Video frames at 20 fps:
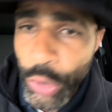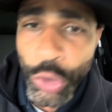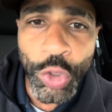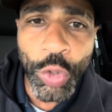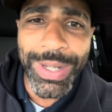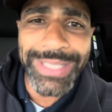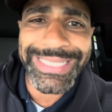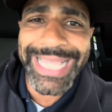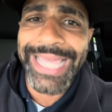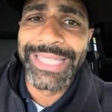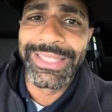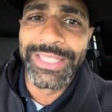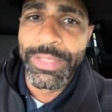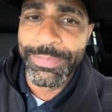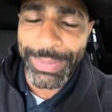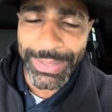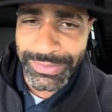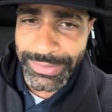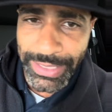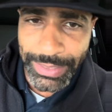USA
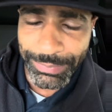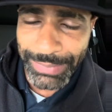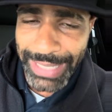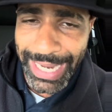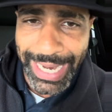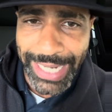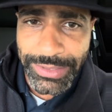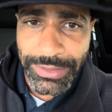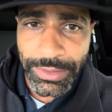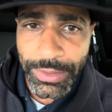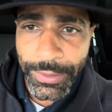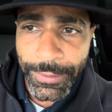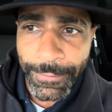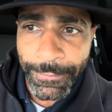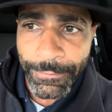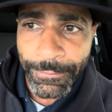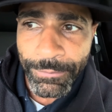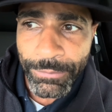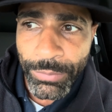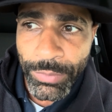Olympic team, guys,
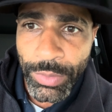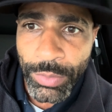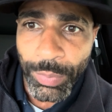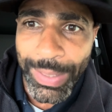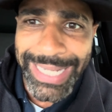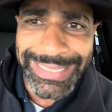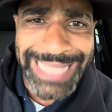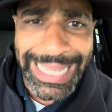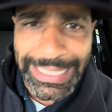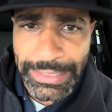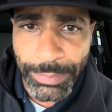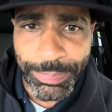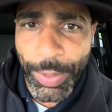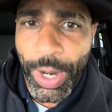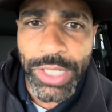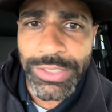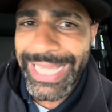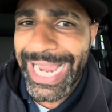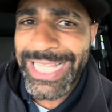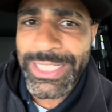is that
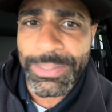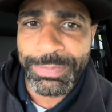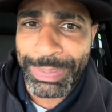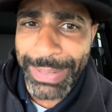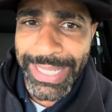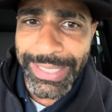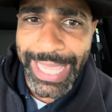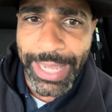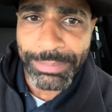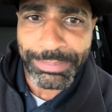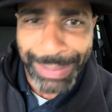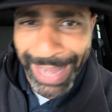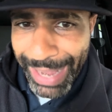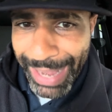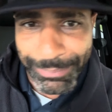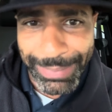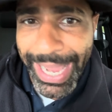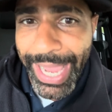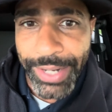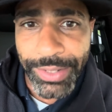LeBron James being a
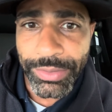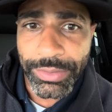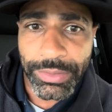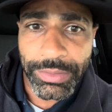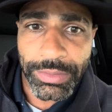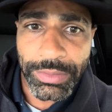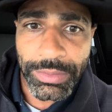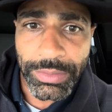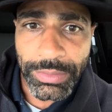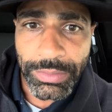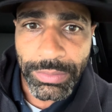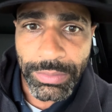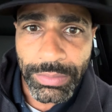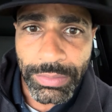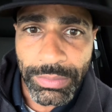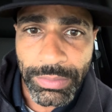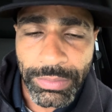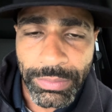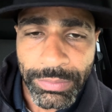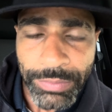Batman?
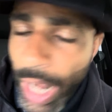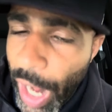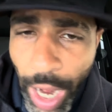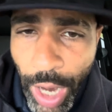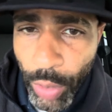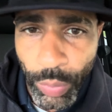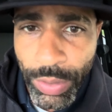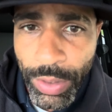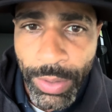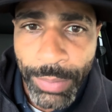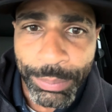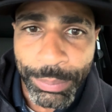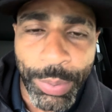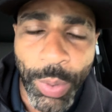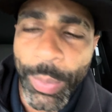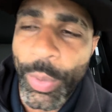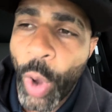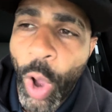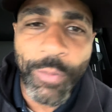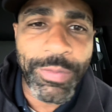No.
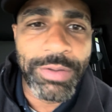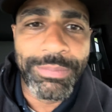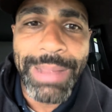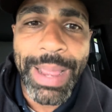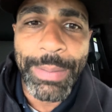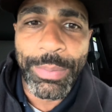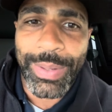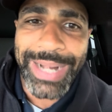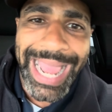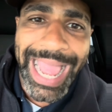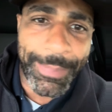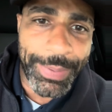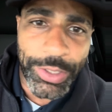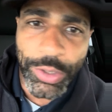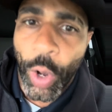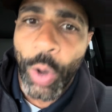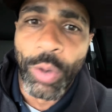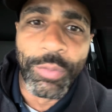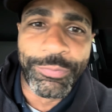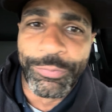We all remember what happened
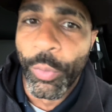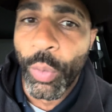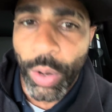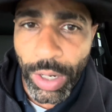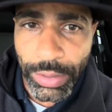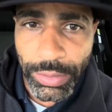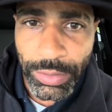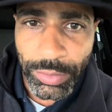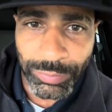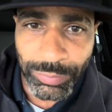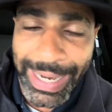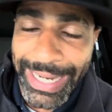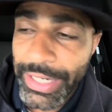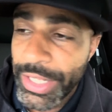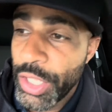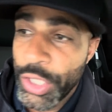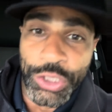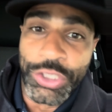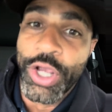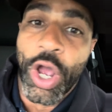in 04 right?
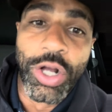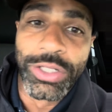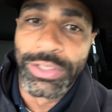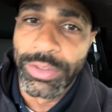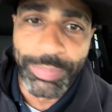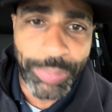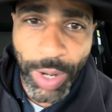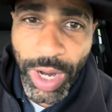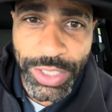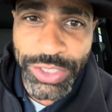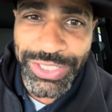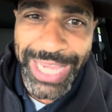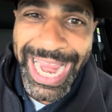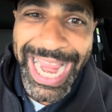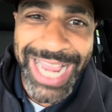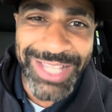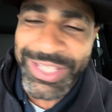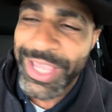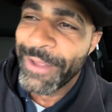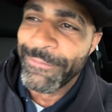Young LeBron
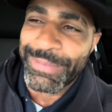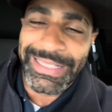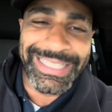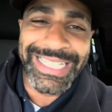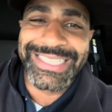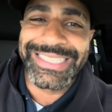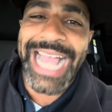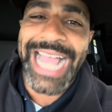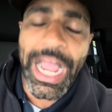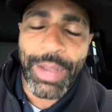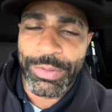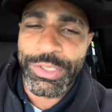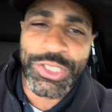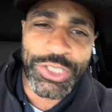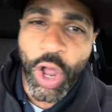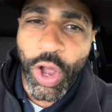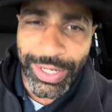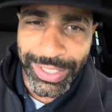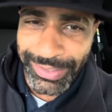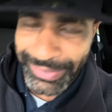James that this guy was
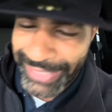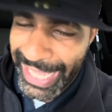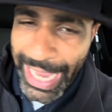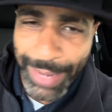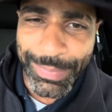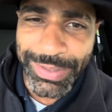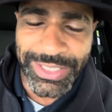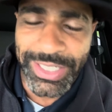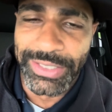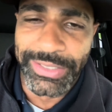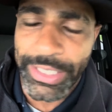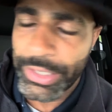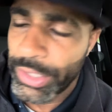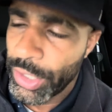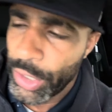talking and came into the league.